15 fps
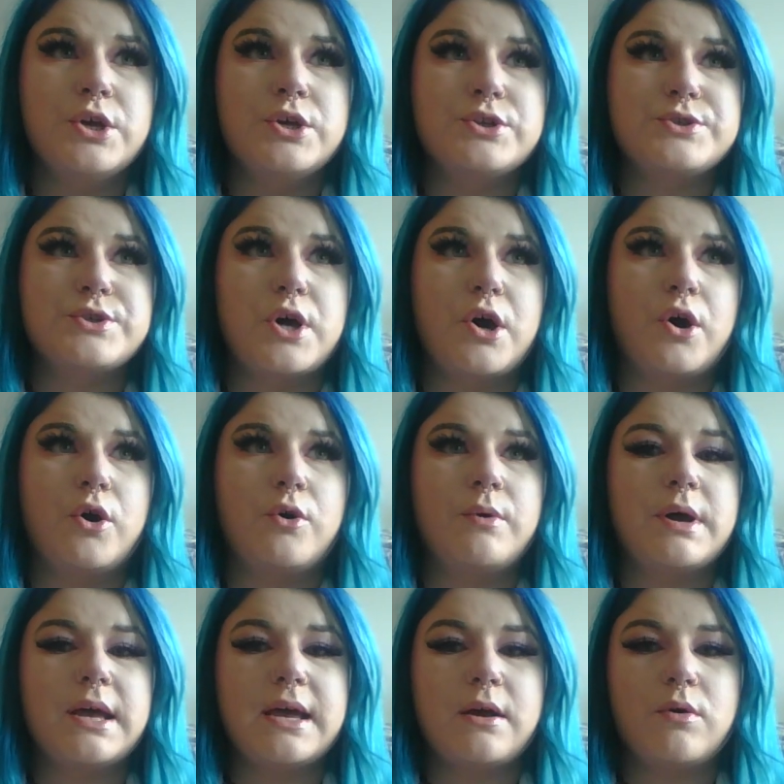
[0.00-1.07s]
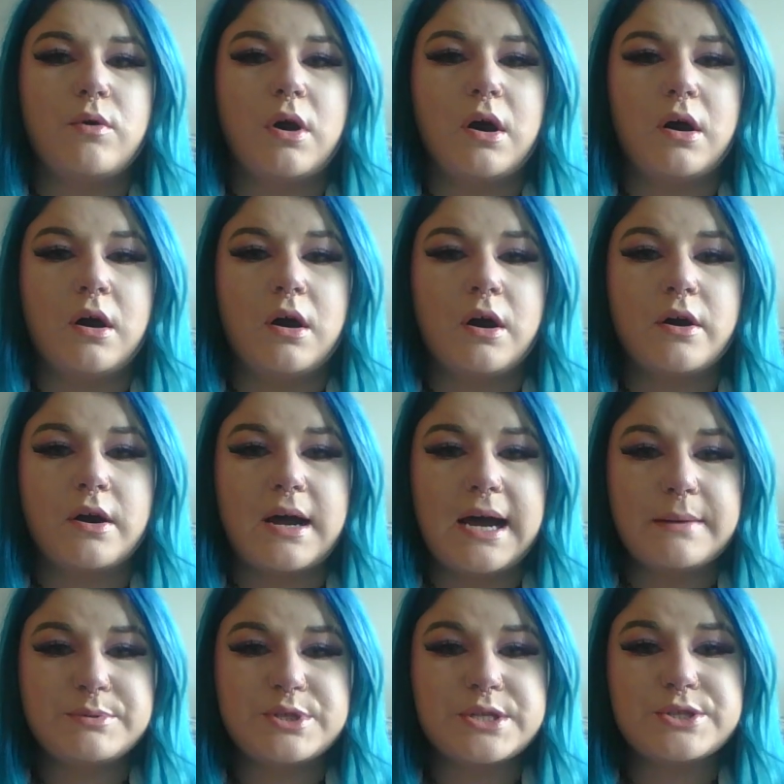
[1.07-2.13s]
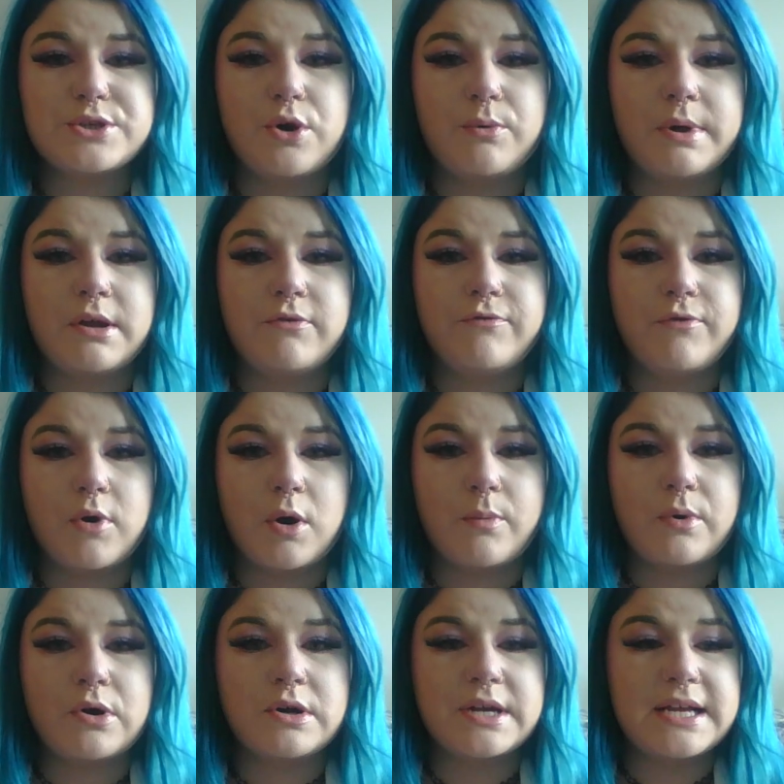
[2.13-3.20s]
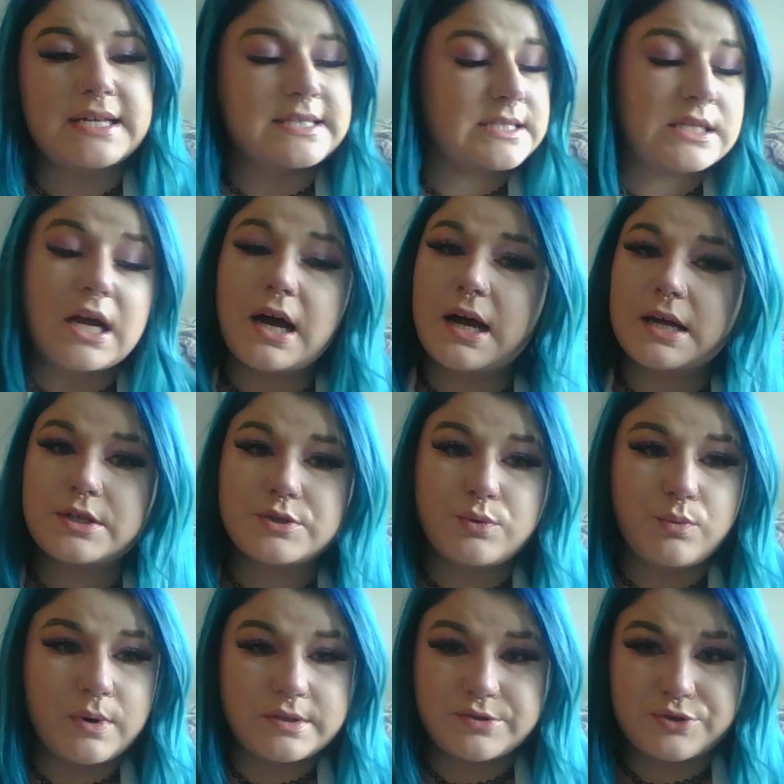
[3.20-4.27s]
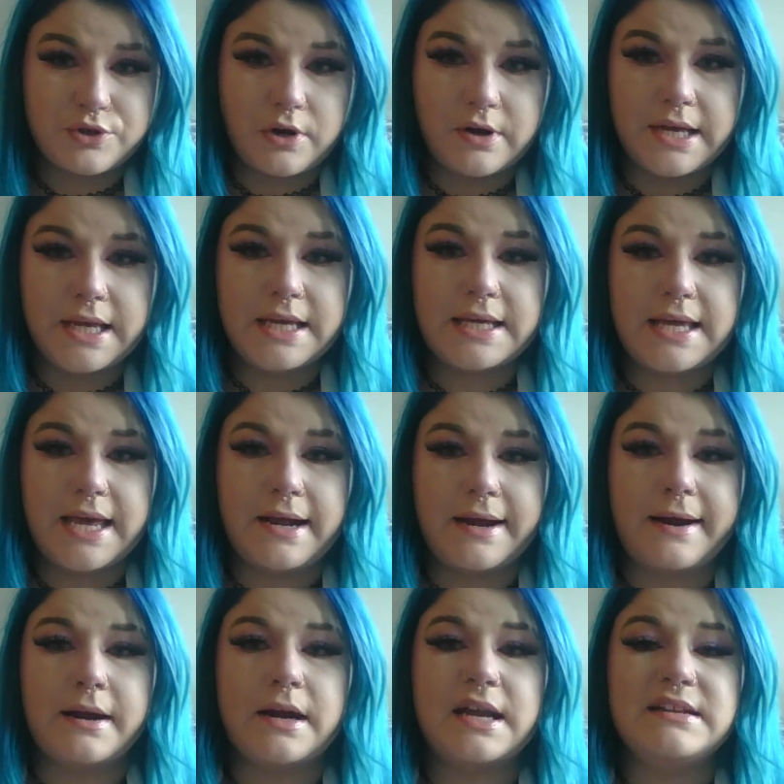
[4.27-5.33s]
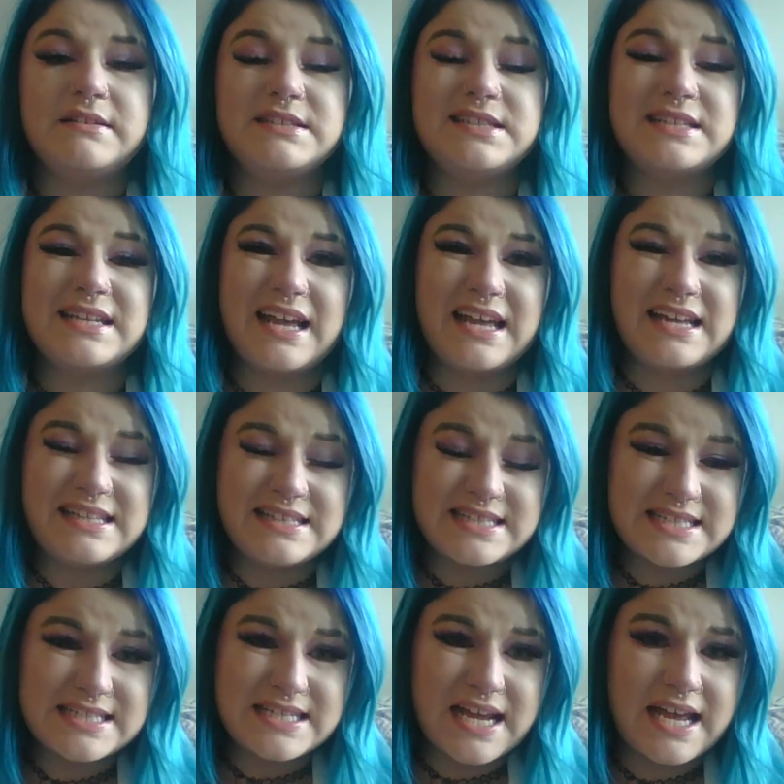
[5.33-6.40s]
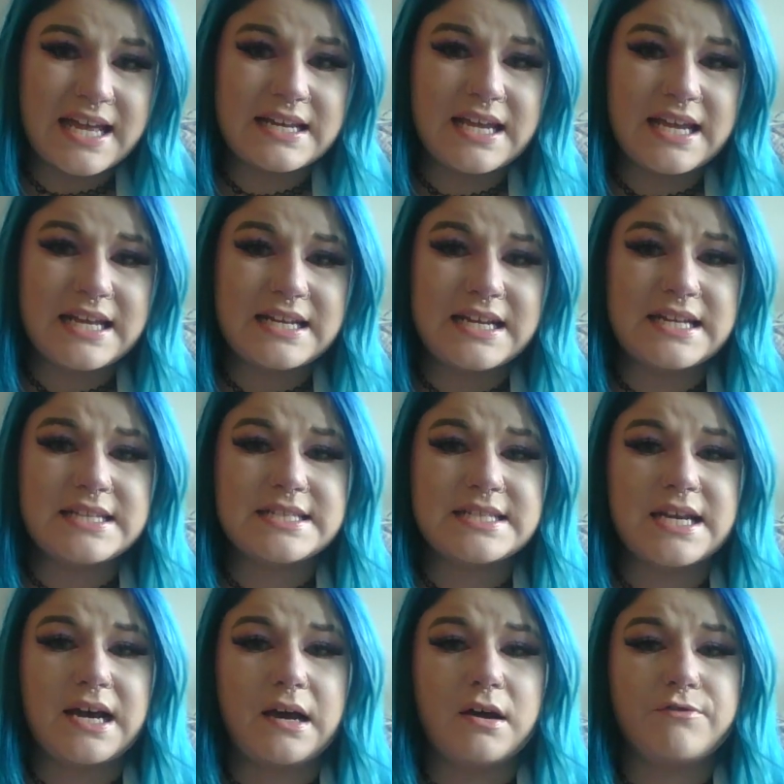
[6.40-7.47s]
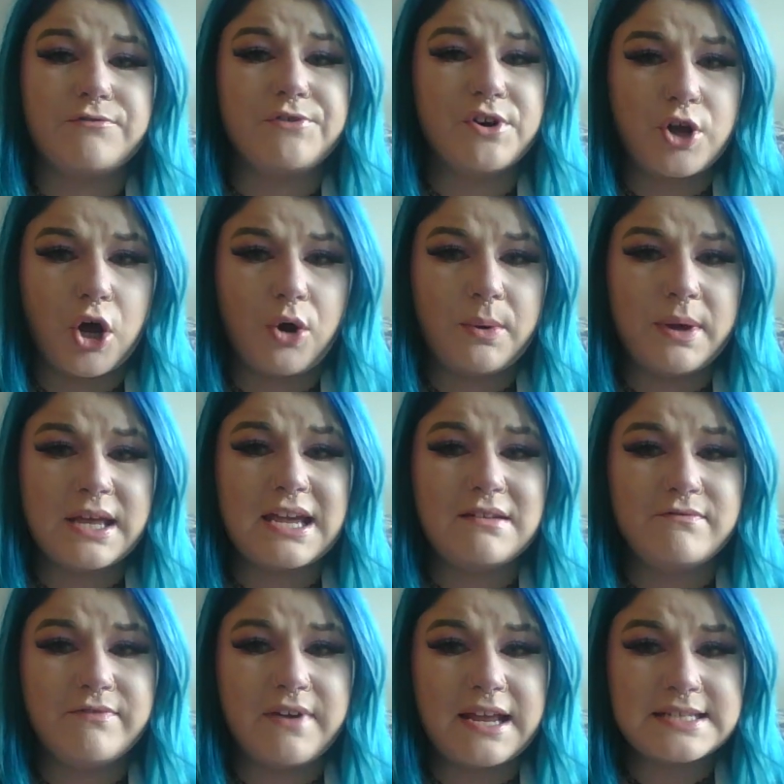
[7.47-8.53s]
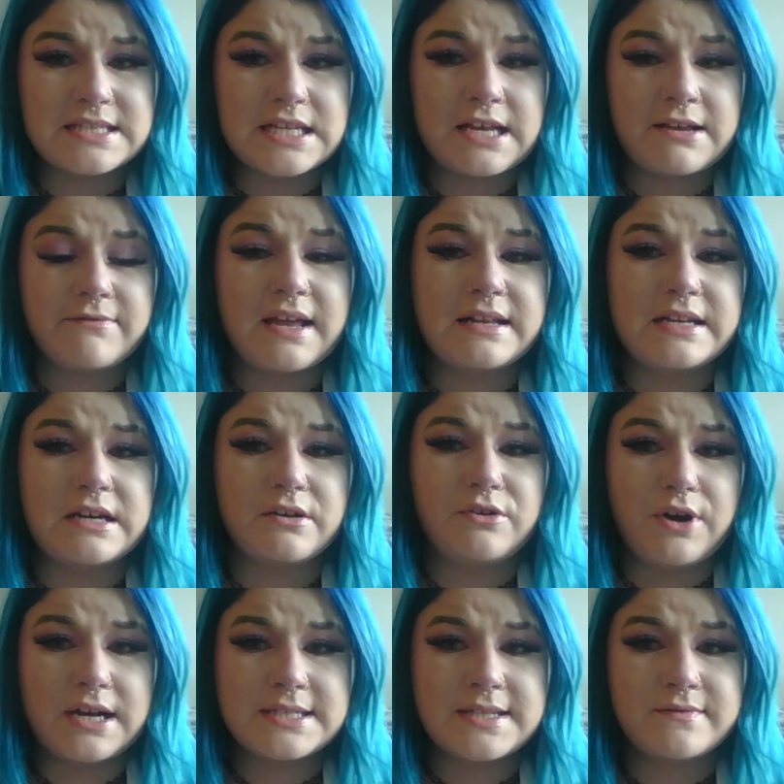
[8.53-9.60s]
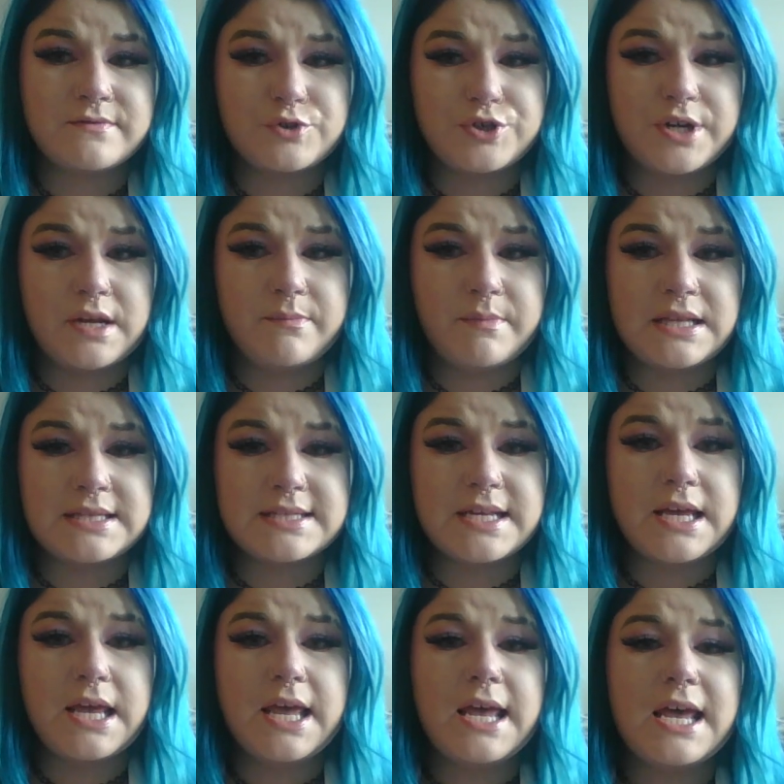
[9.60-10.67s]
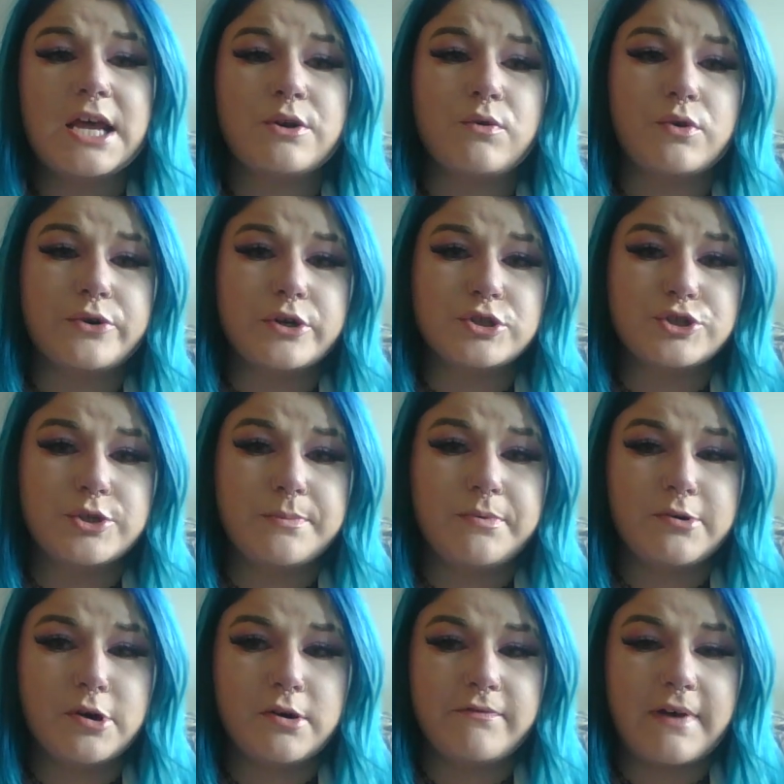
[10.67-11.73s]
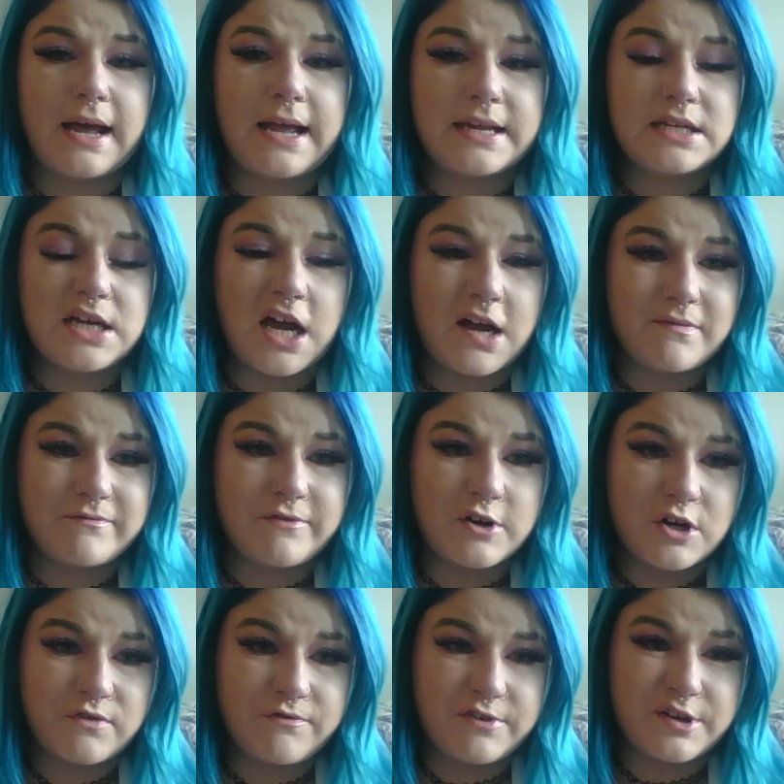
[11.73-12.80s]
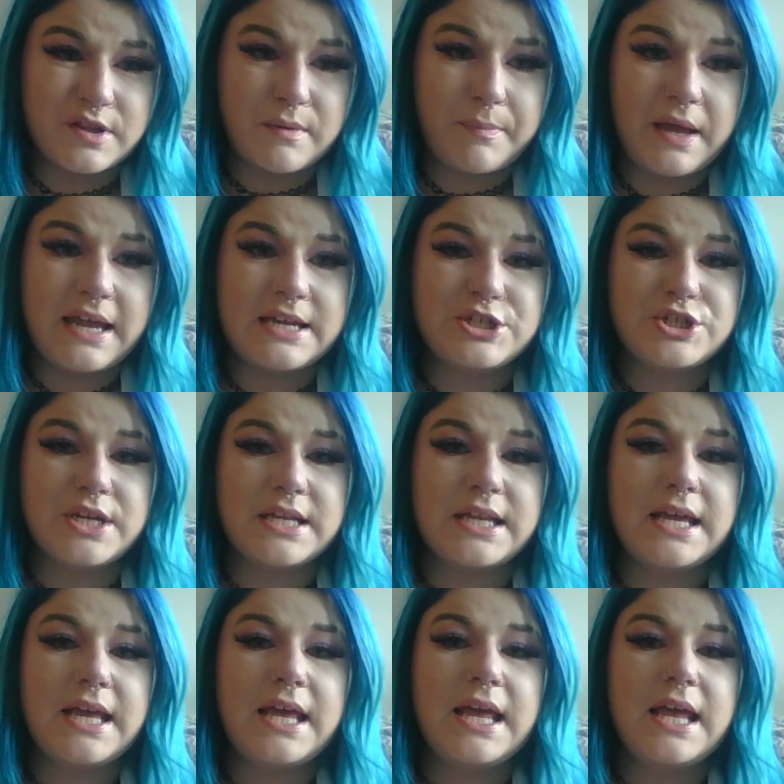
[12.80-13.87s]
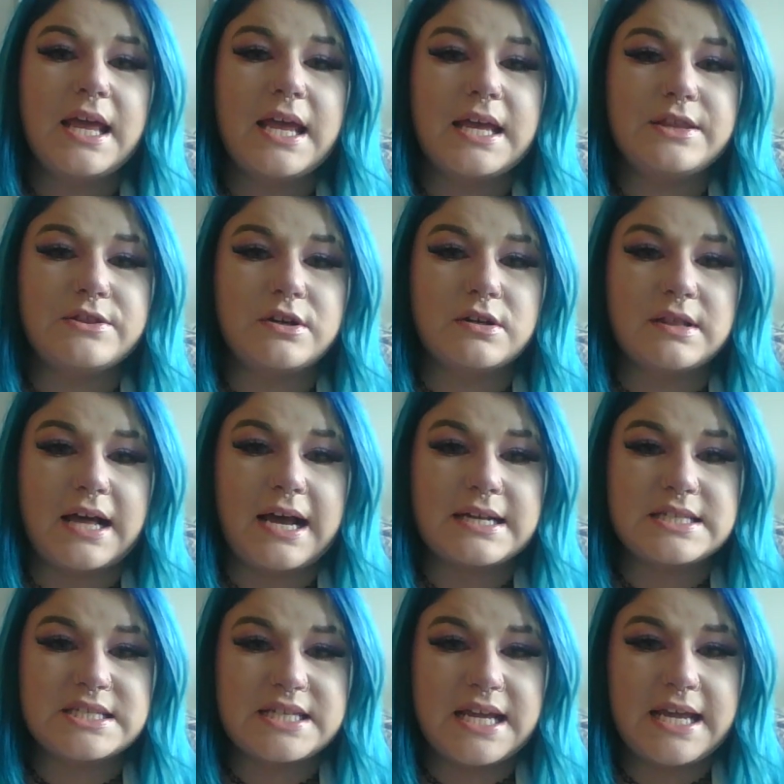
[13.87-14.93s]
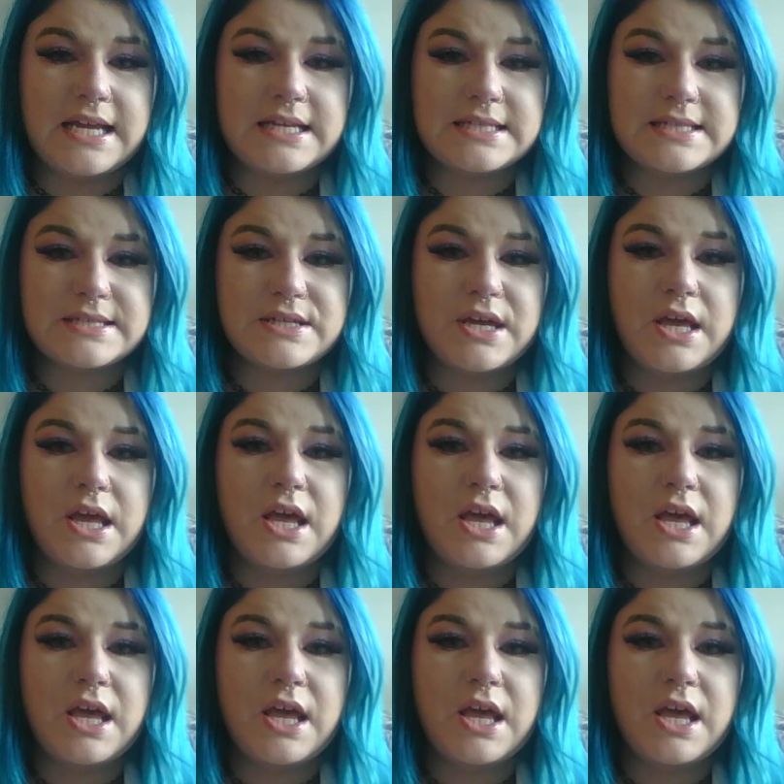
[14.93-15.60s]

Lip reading: So our options going forward is not withdrawing care, and instead it is foregoing invasive and aggressive treatments in order to provide comfort for the patient in their last days.